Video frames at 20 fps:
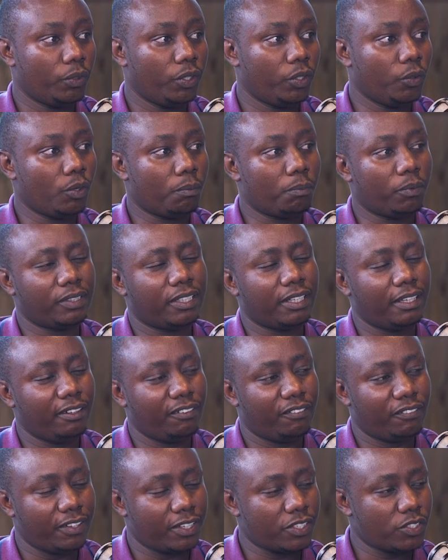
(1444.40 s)
we know about the
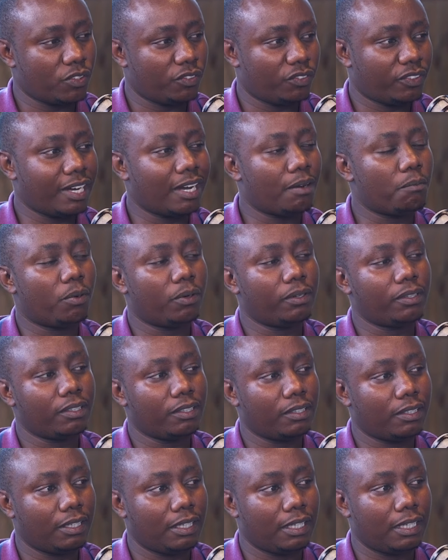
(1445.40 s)
effects of carbon
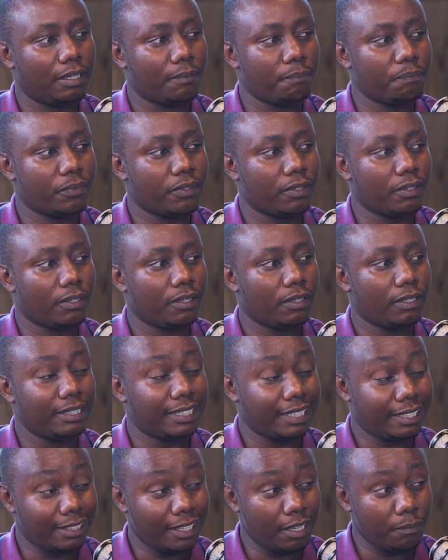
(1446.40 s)
in
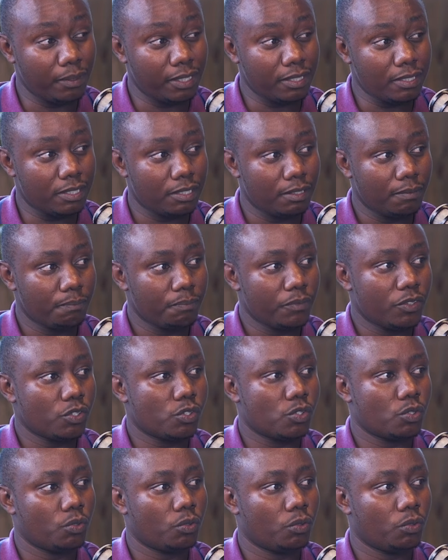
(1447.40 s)
the climate.
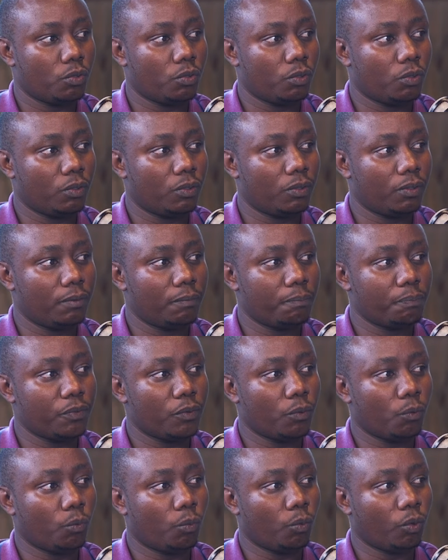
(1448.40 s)
So
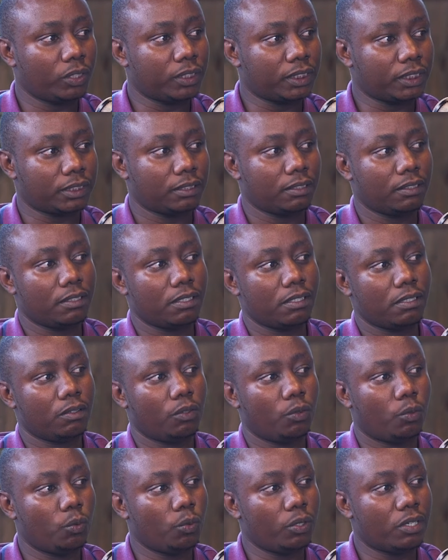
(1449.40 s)
what
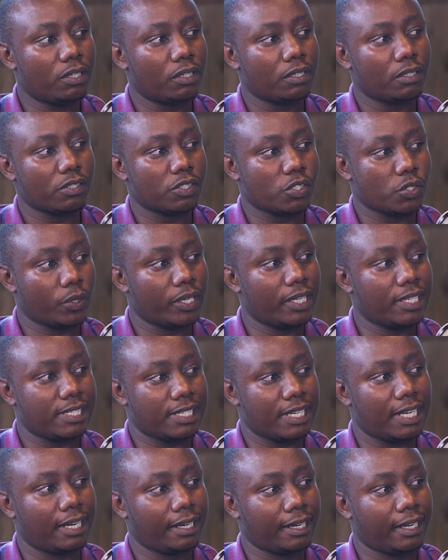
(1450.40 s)
good
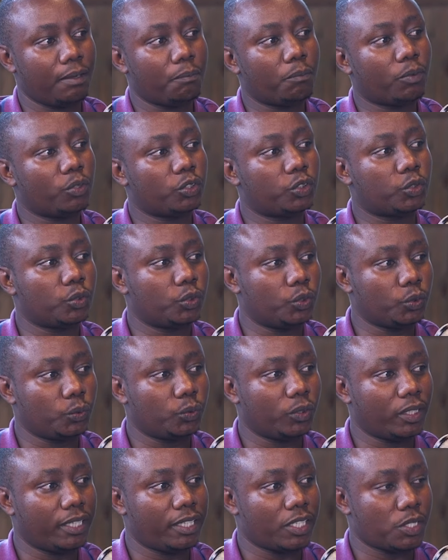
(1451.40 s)
soils are able to
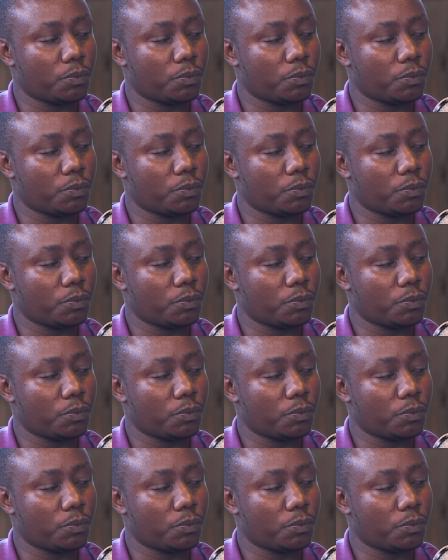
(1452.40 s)
do, and